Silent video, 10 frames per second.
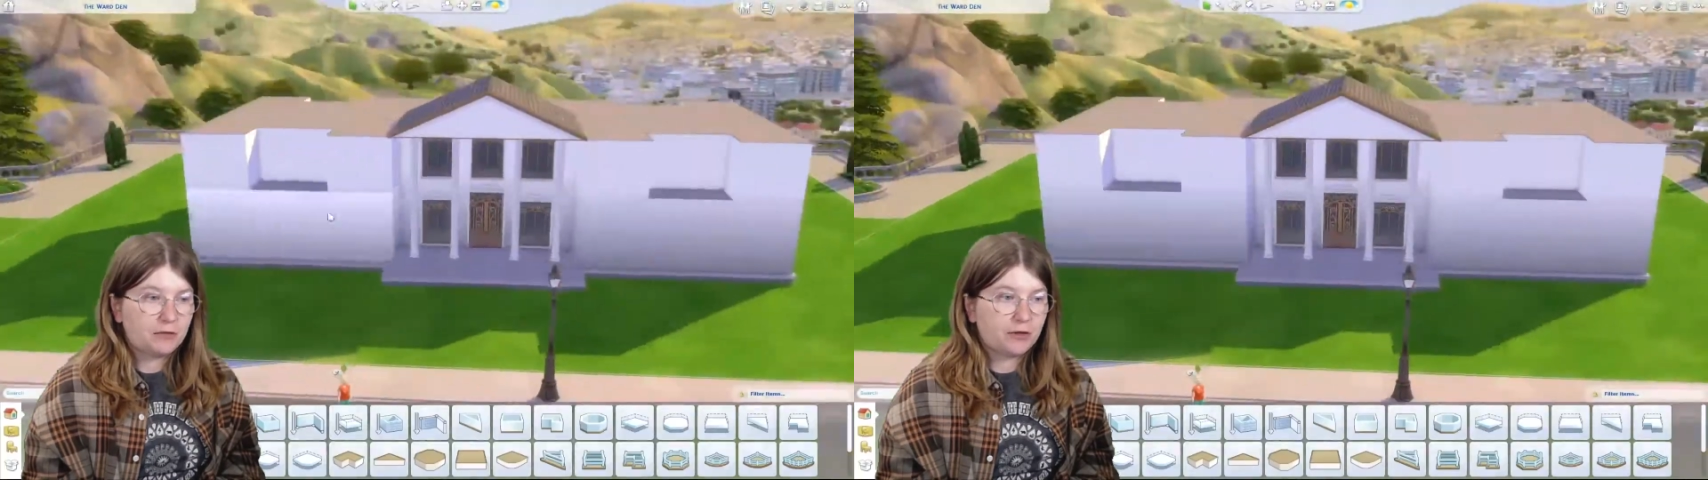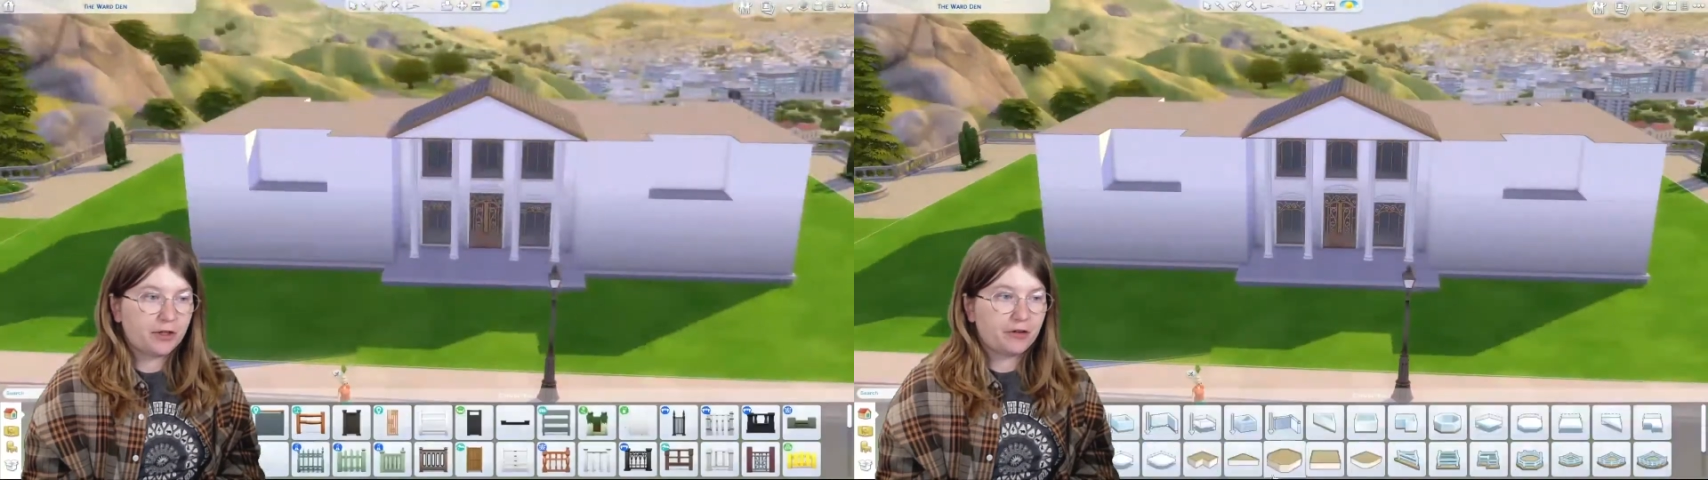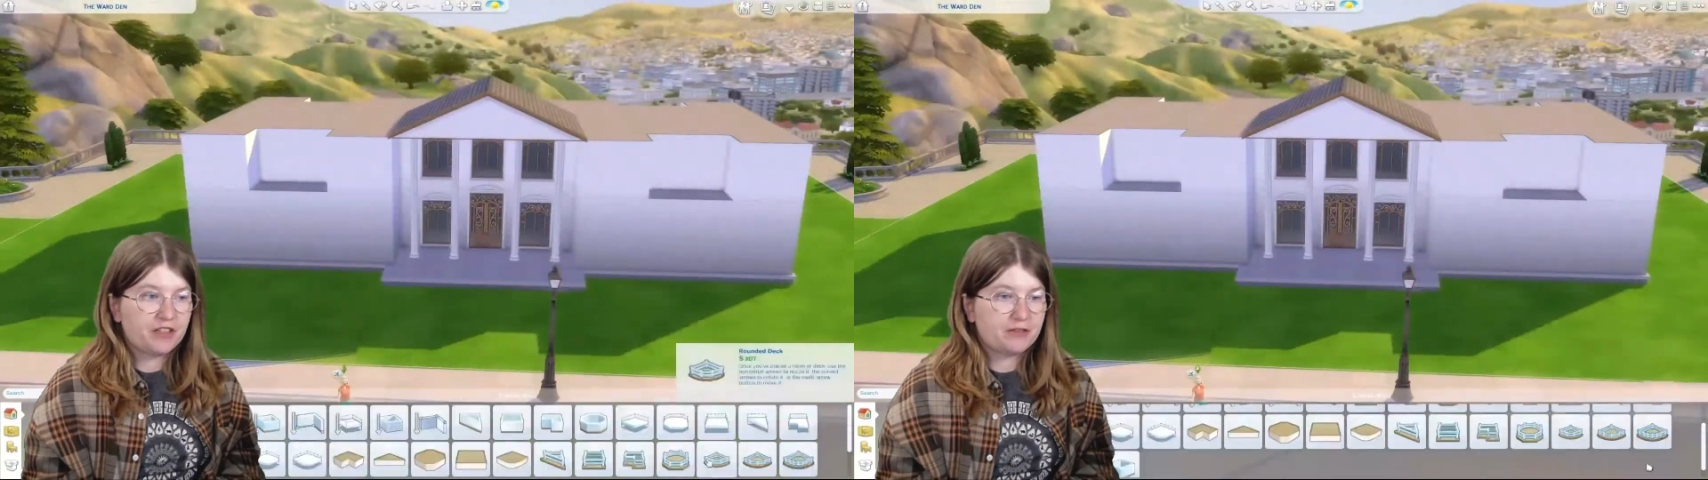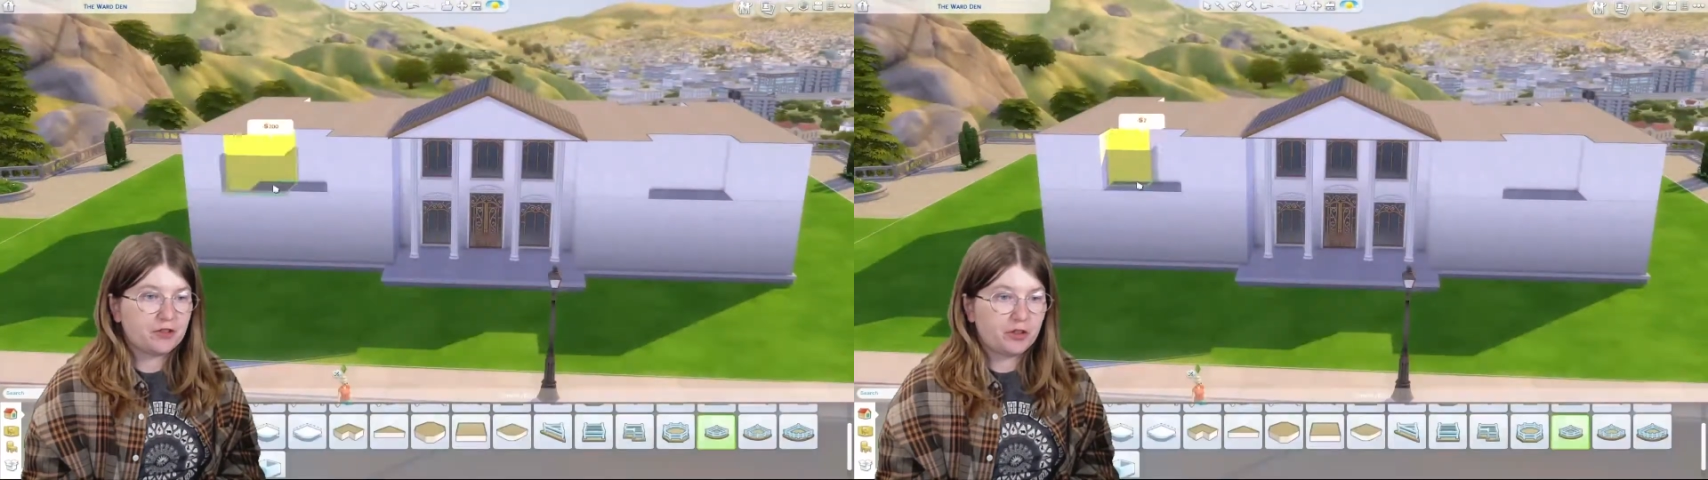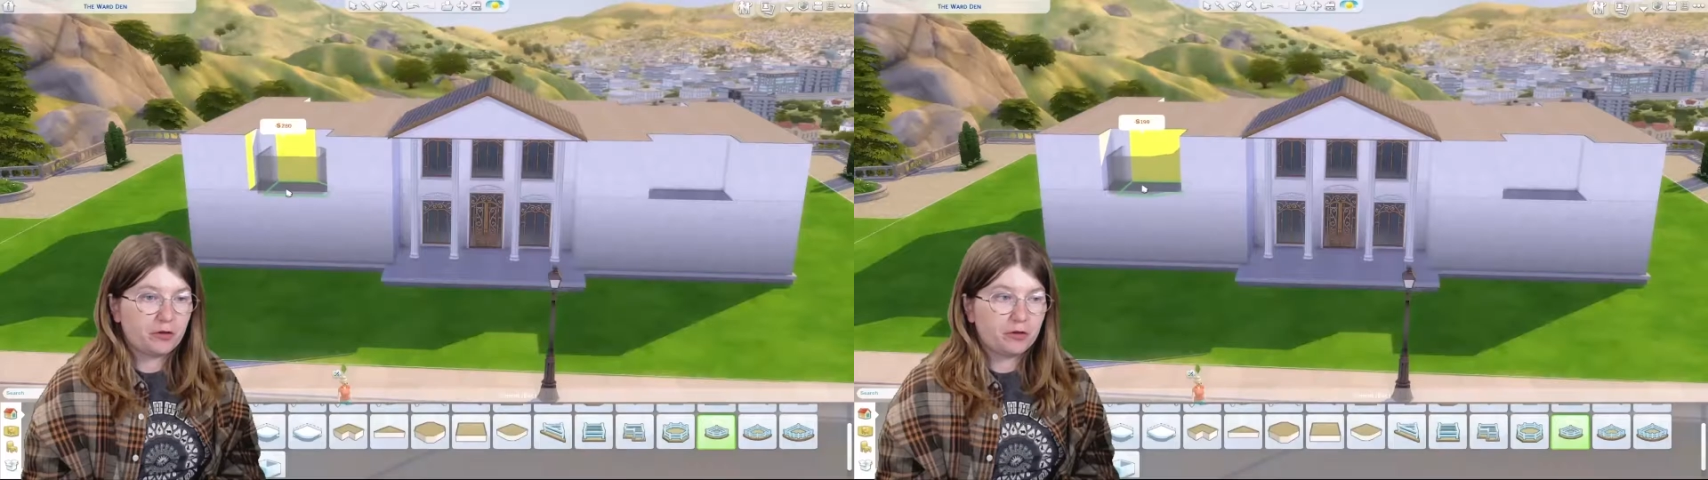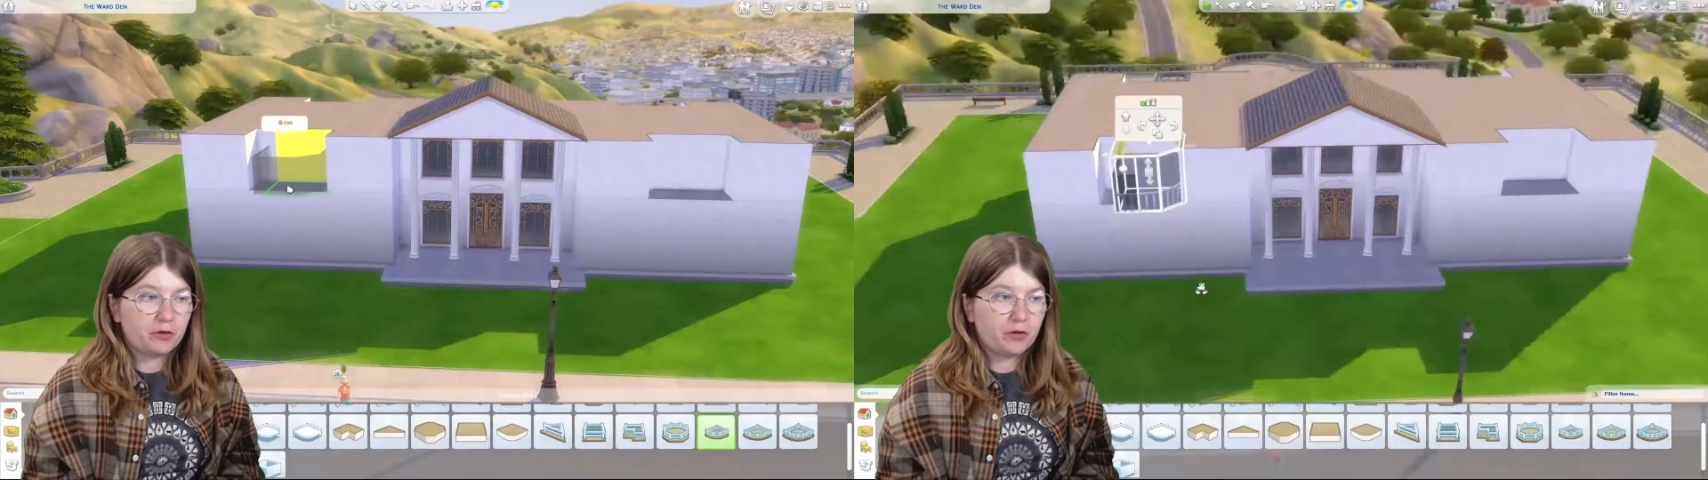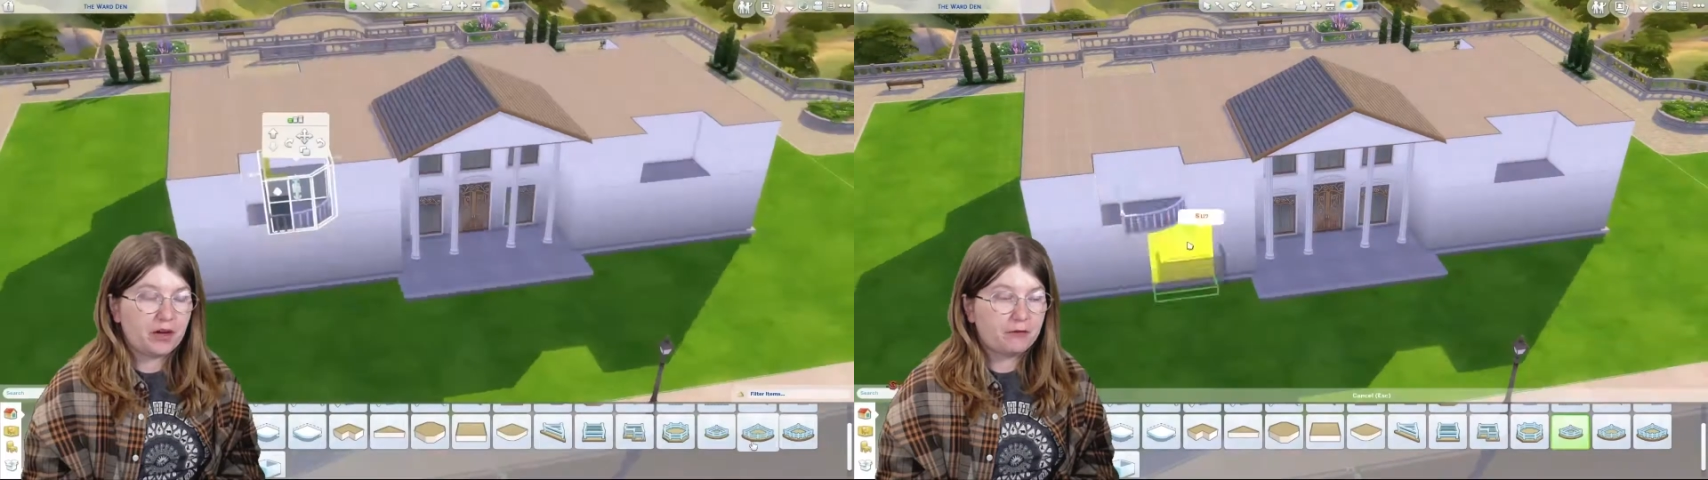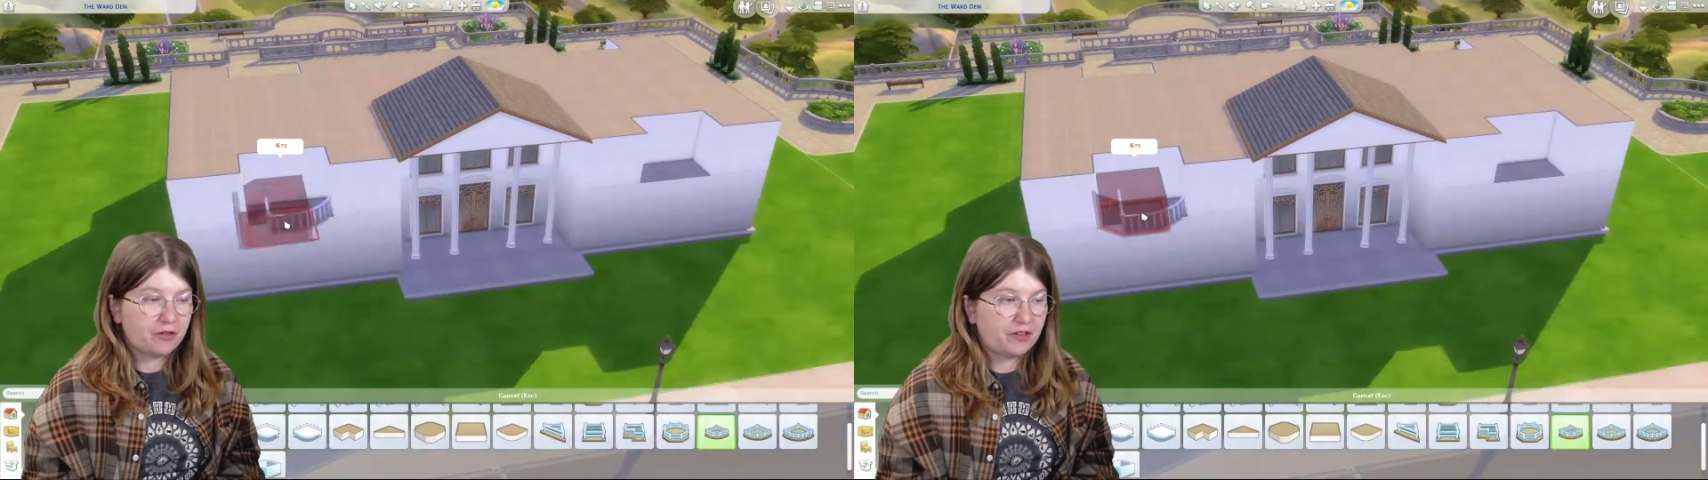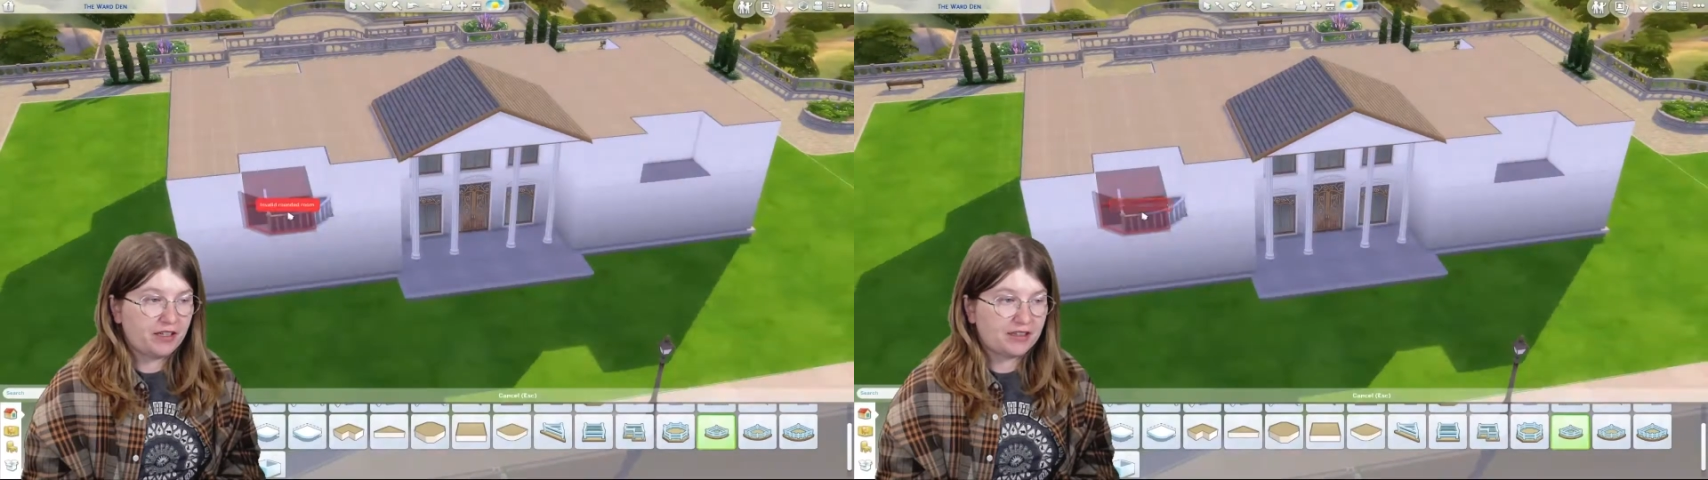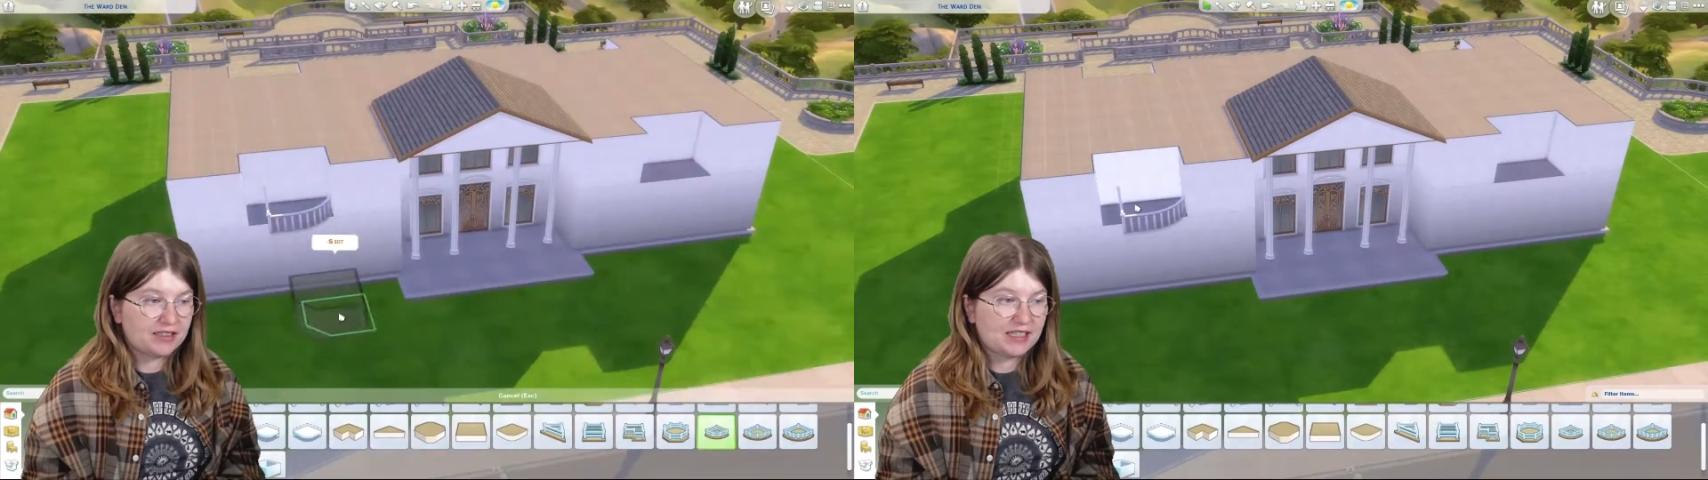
are going to have to go through everything that's